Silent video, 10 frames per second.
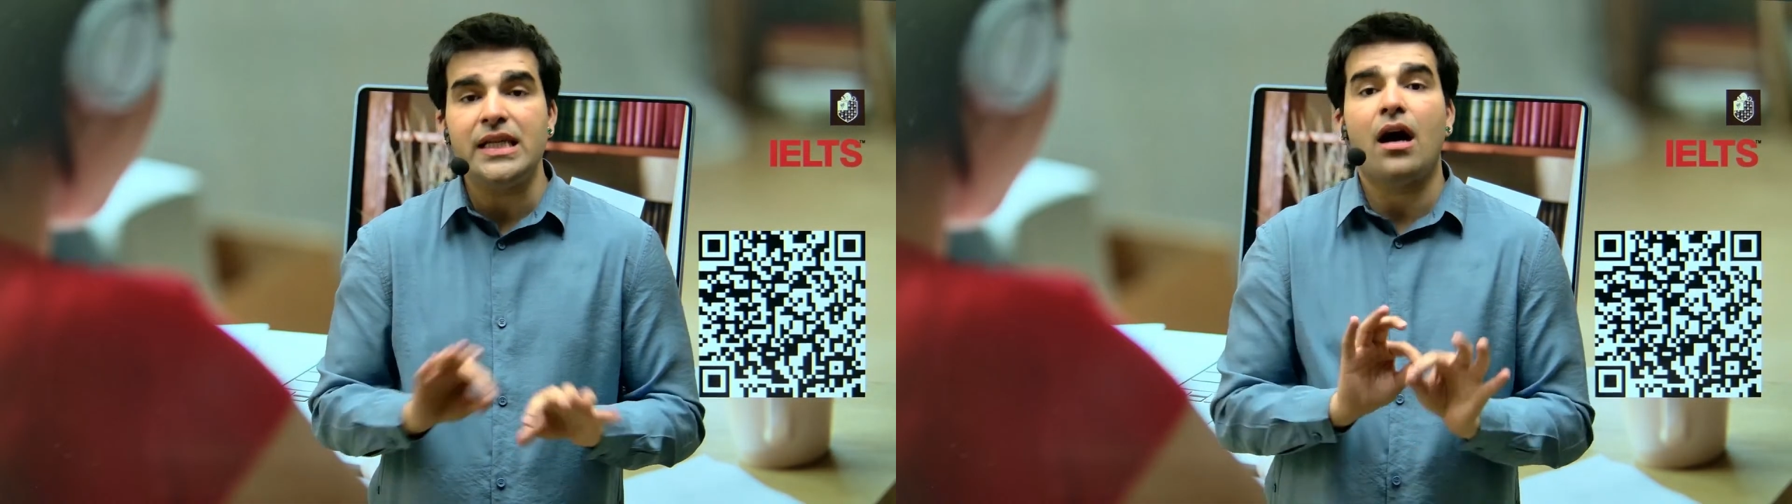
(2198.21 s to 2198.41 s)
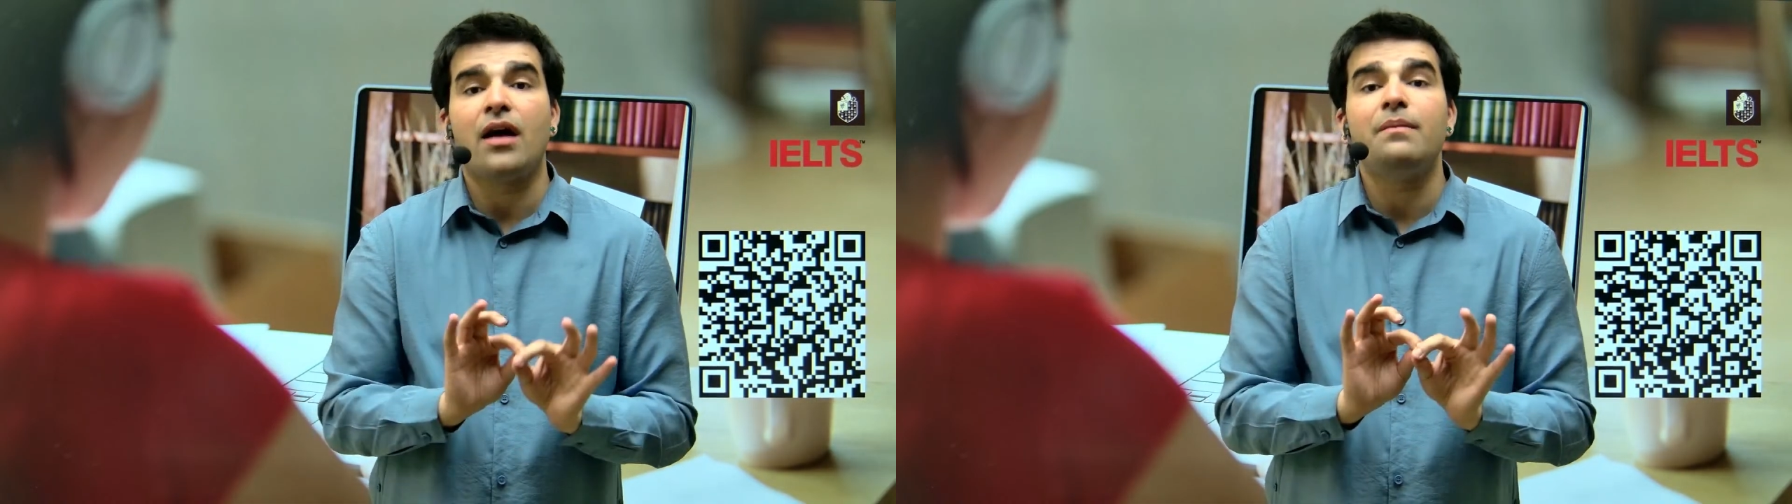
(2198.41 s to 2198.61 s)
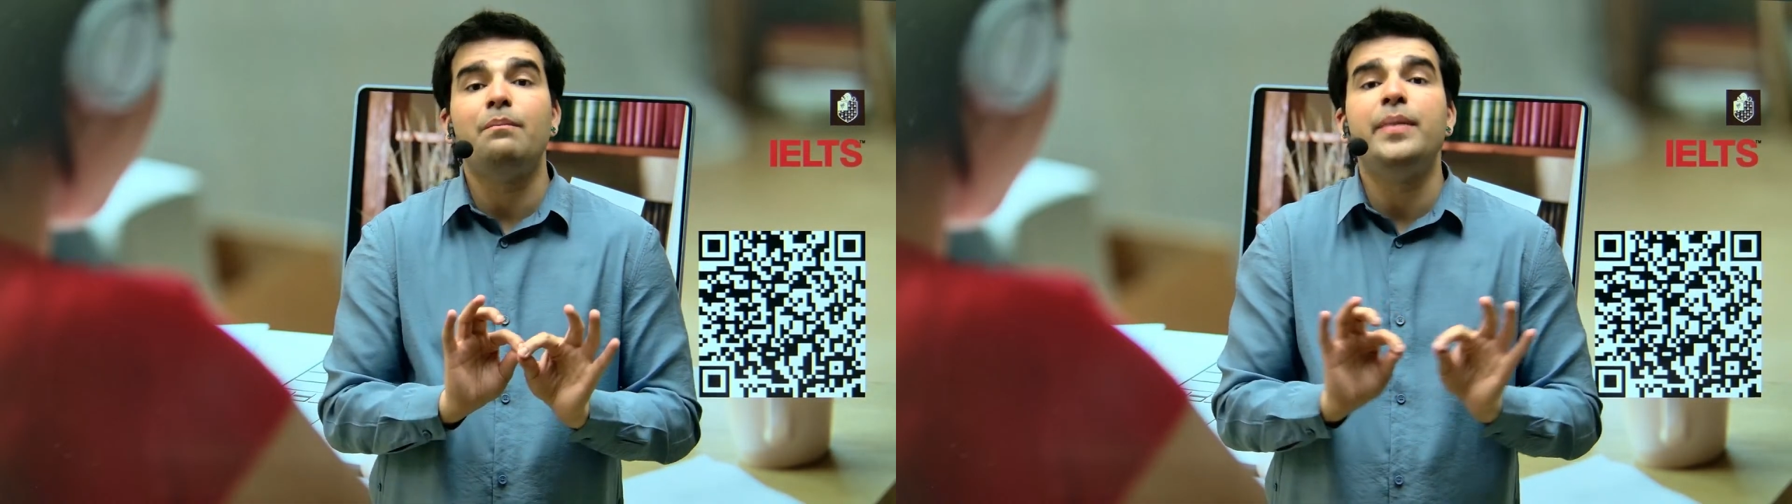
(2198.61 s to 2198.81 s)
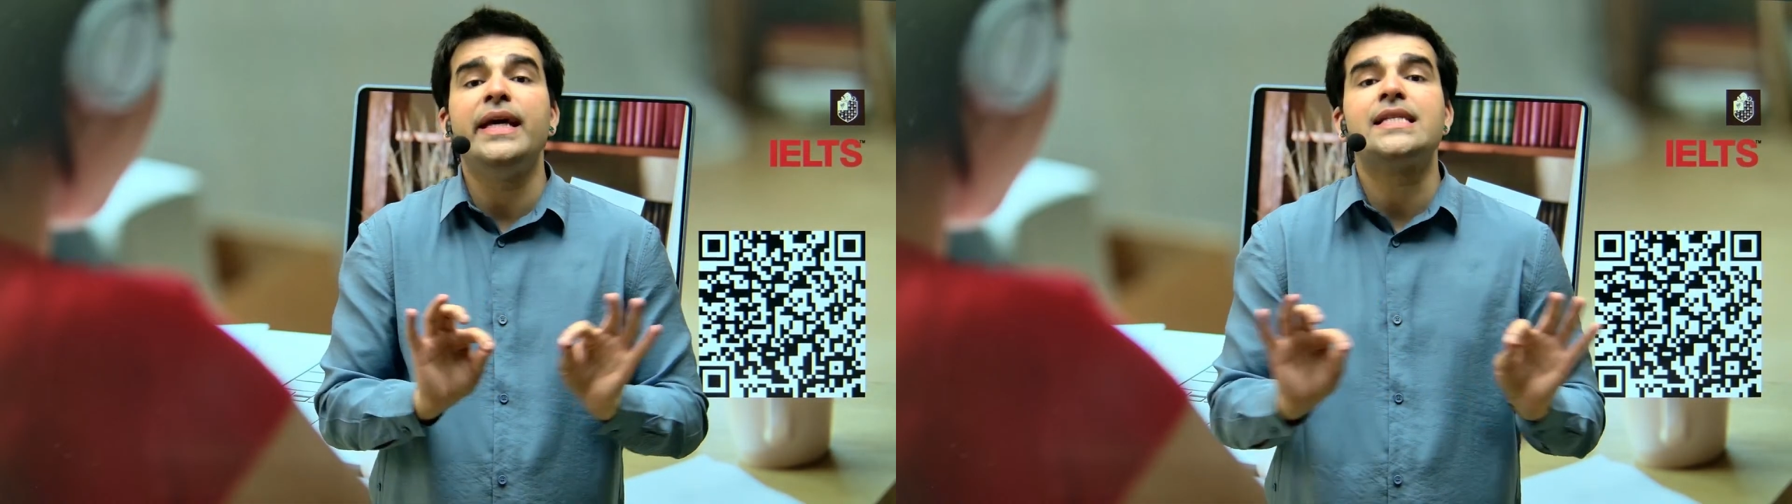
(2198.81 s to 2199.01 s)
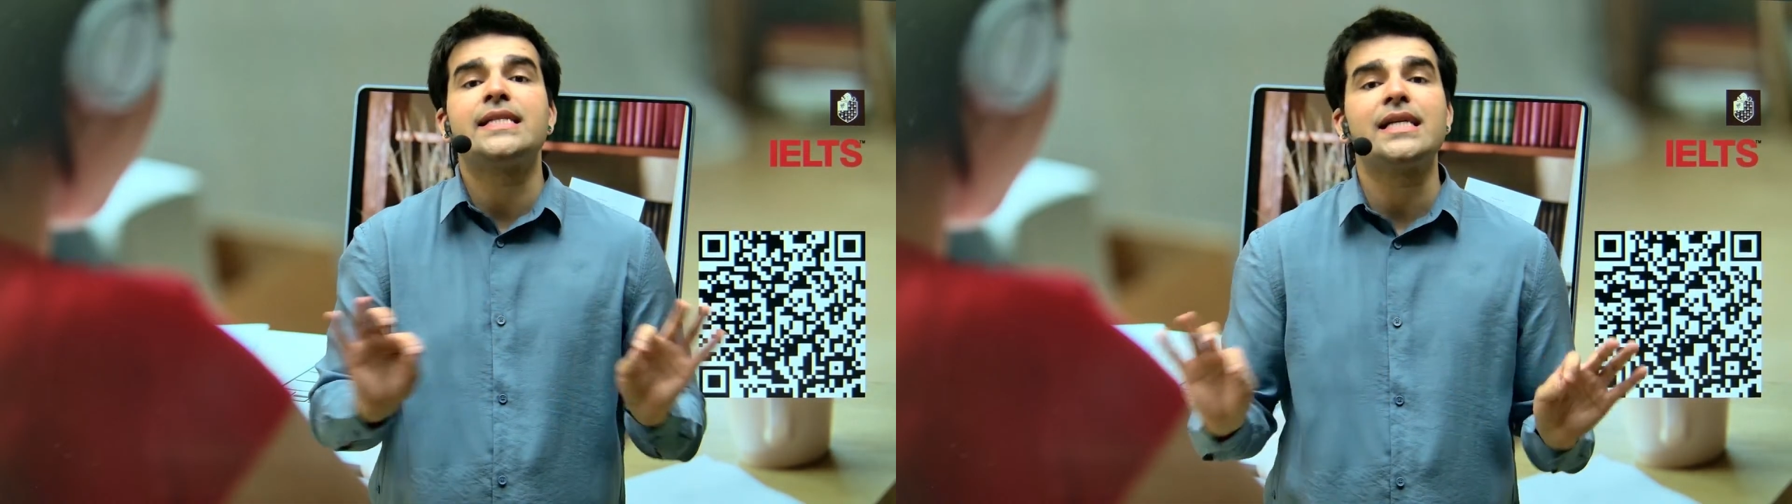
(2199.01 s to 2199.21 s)
are the
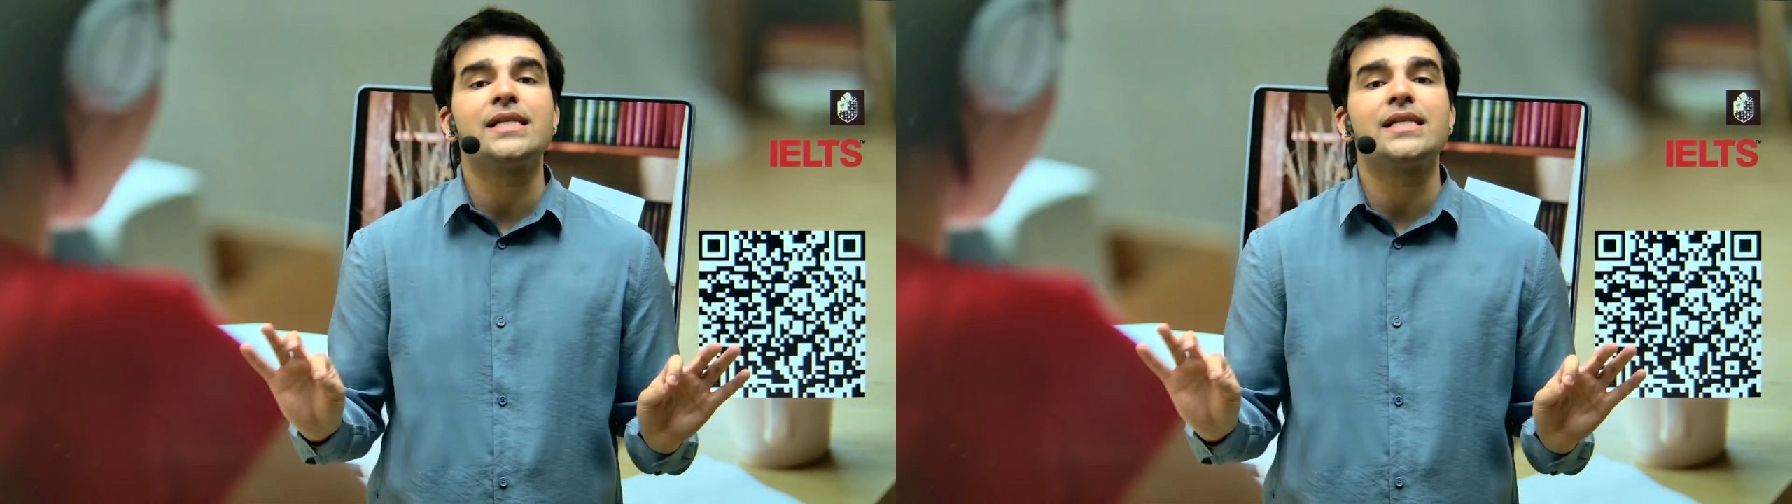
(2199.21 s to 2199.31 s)
basics